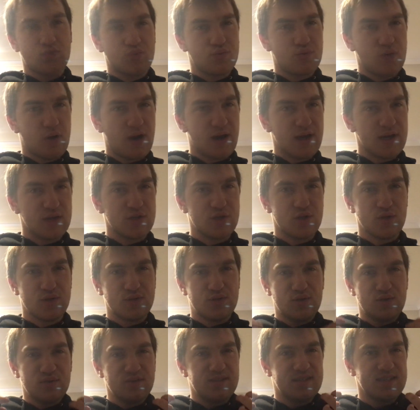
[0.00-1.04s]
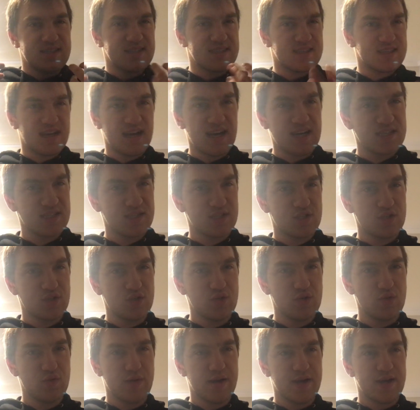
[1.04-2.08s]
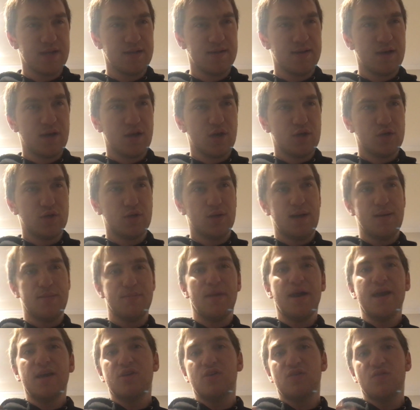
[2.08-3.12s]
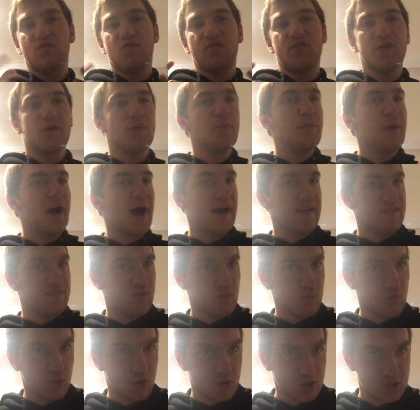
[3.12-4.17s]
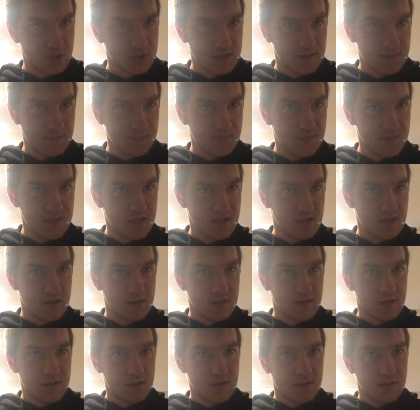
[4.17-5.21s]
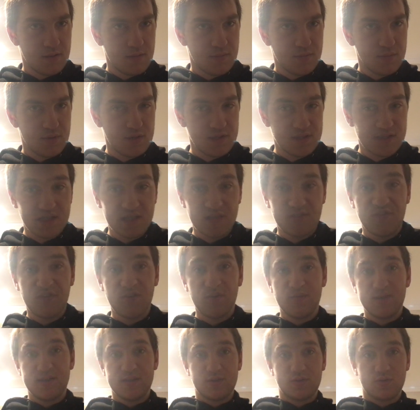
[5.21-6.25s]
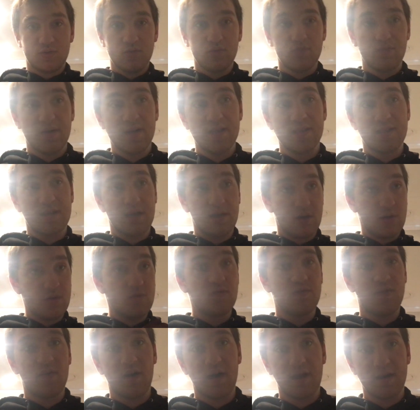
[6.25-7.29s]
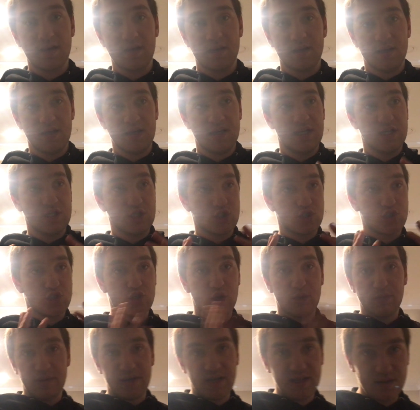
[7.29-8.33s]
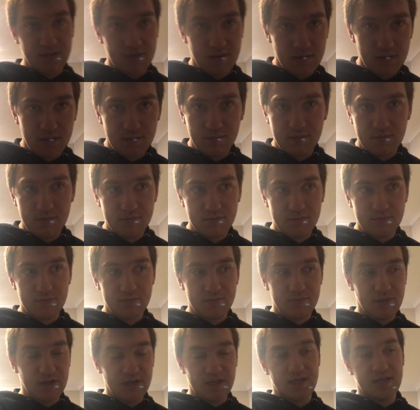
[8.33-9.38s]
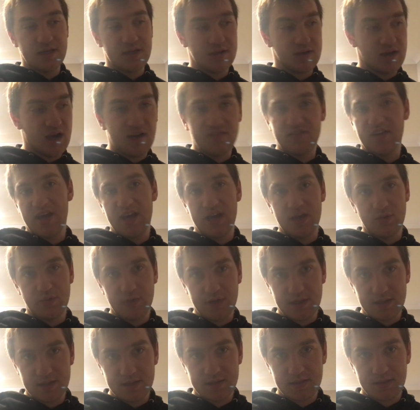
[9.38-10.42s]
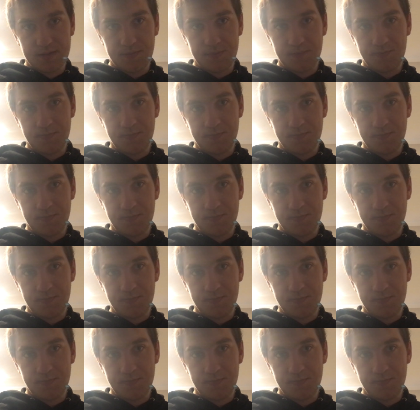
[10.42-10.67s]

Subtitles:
trying, you know, to disgust you and, you know, and make you feel bad for watching it. Because this film is already terrifying in so many, many other areas.